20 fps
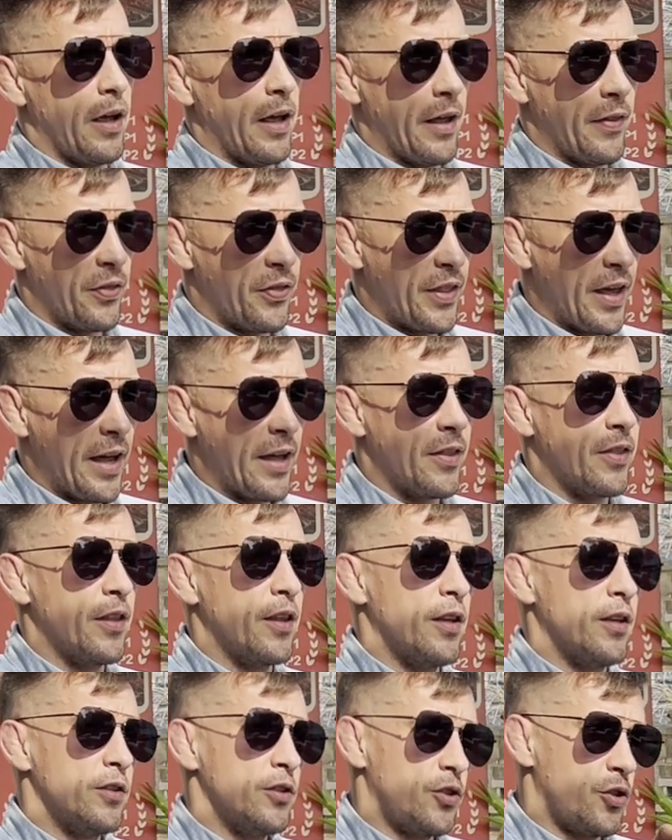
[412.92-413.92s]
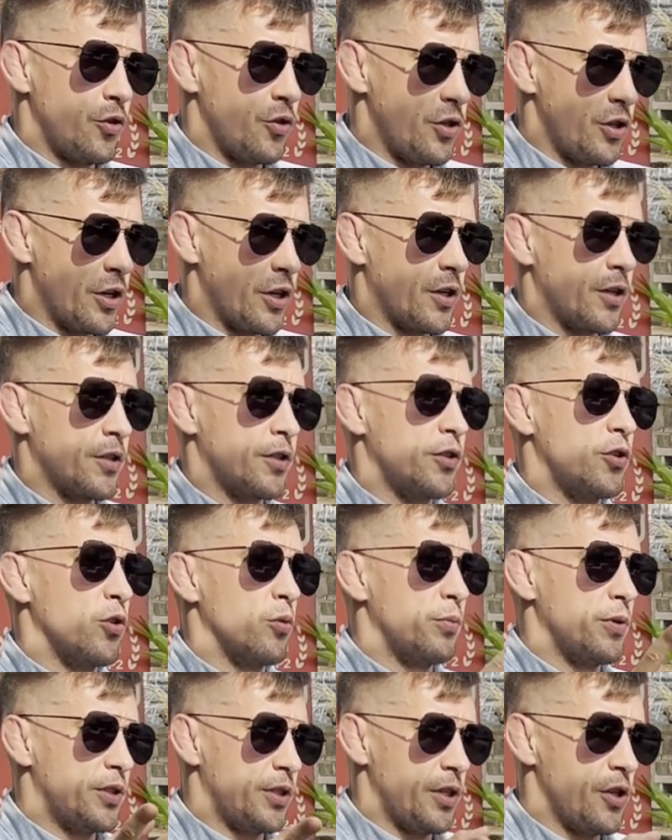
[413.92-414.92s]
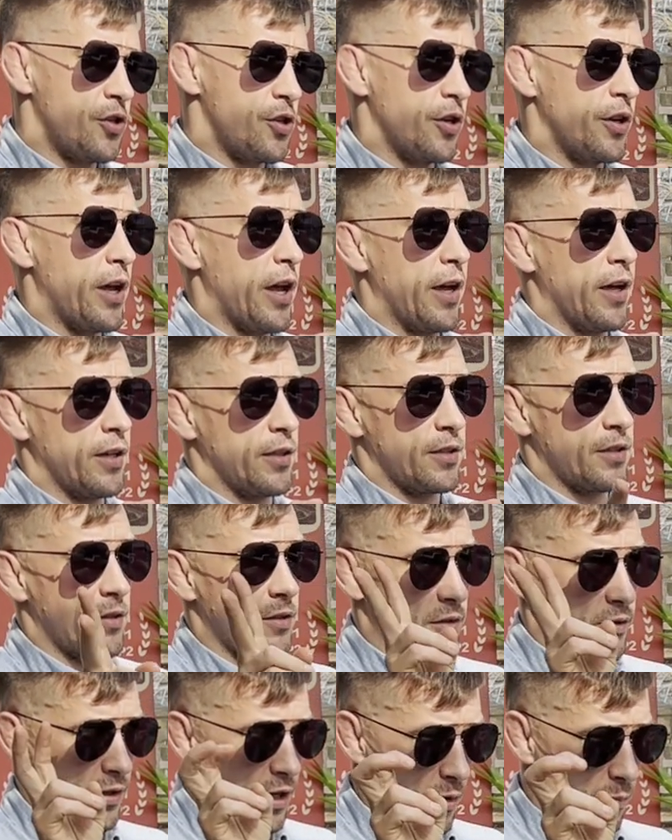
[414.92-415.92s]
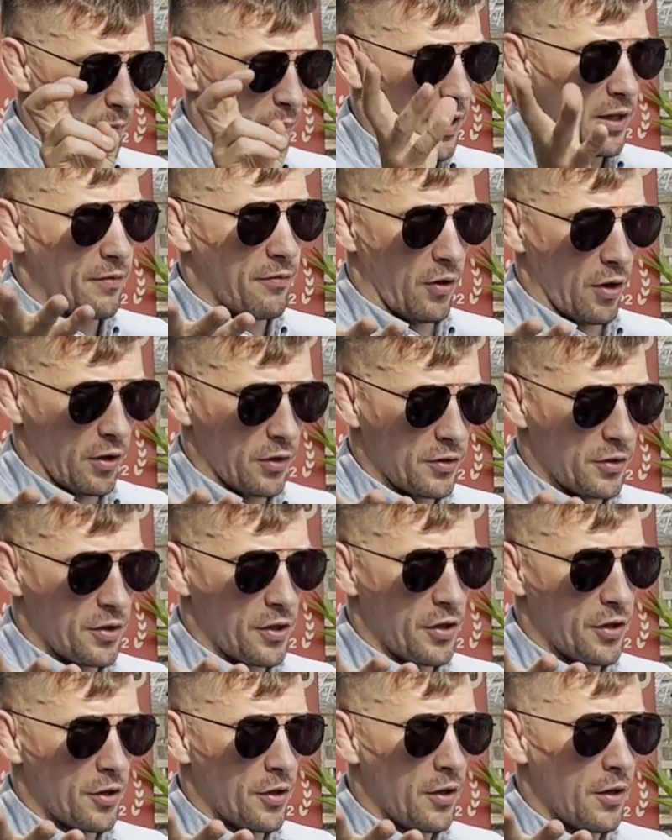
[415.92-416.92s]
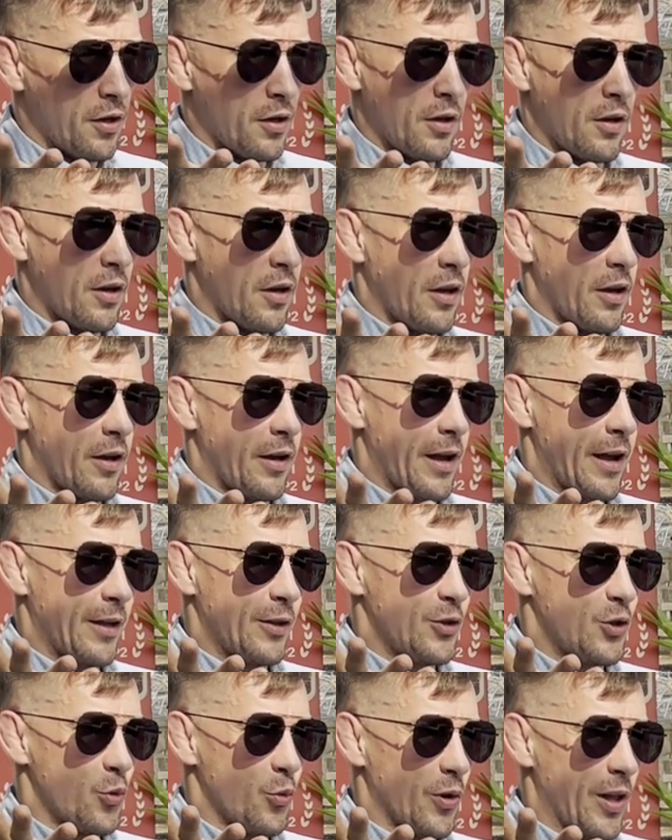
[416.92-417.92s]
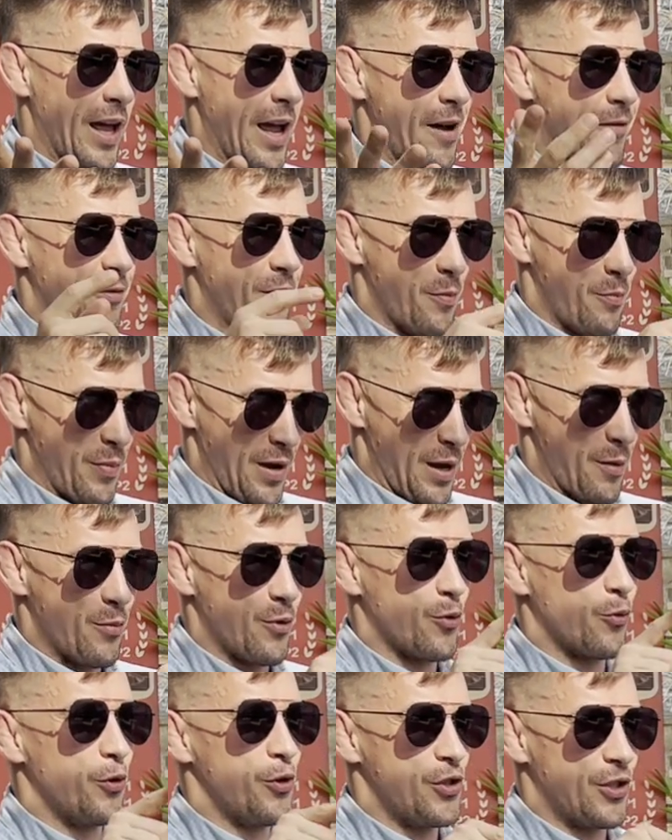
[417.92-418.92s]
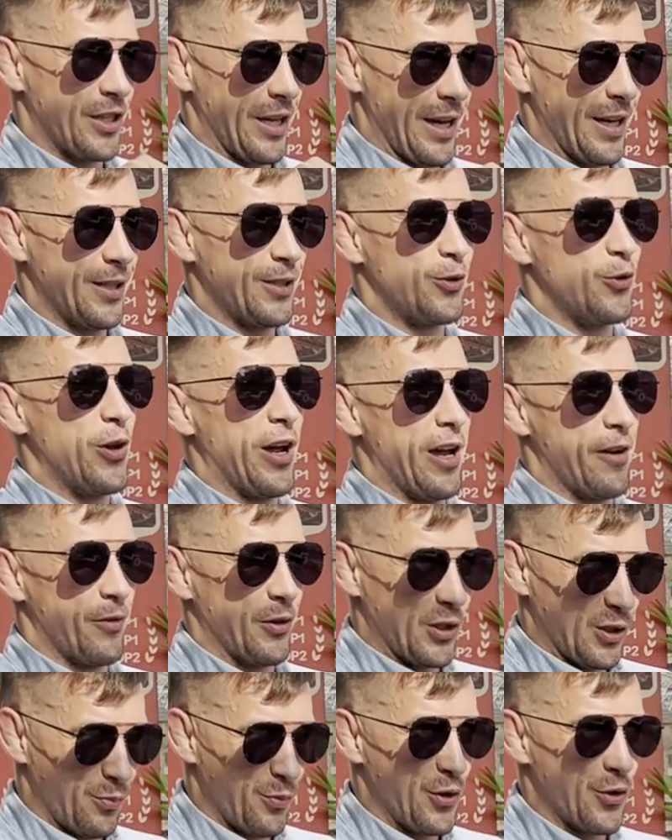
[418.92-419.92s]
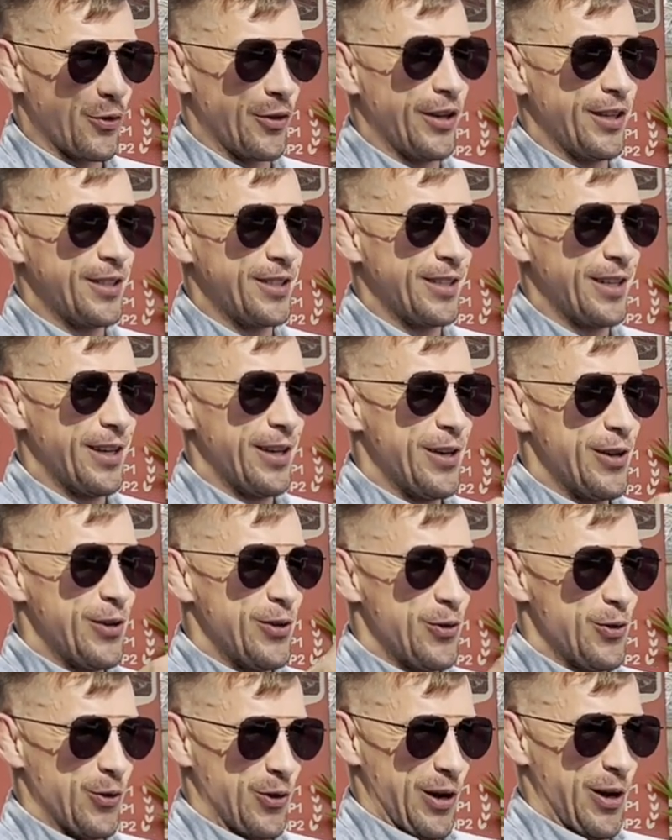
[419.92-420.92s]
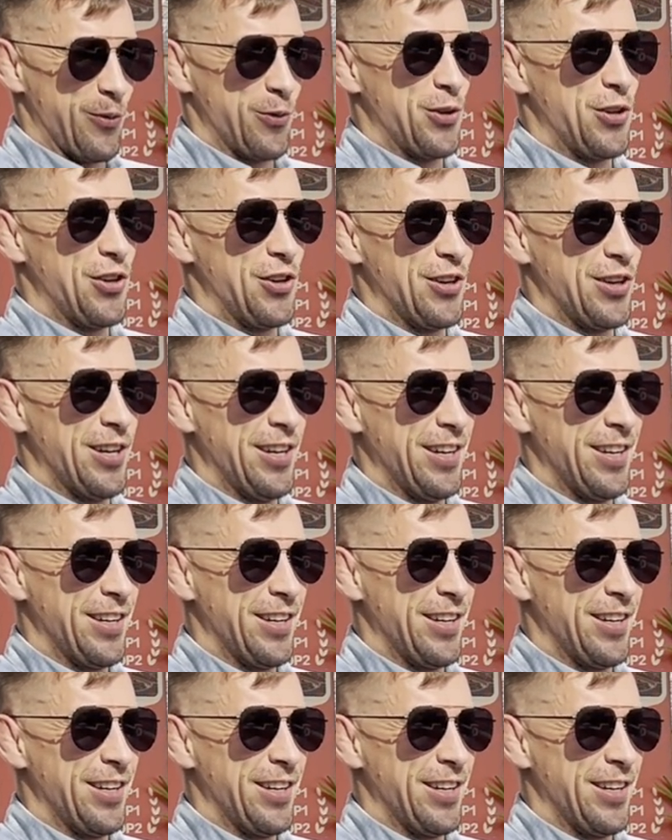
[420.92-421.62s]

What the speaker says: and then 2 years you'll be teaching as non-paid volunteer, and you will have the paper which says you have experience. You come here,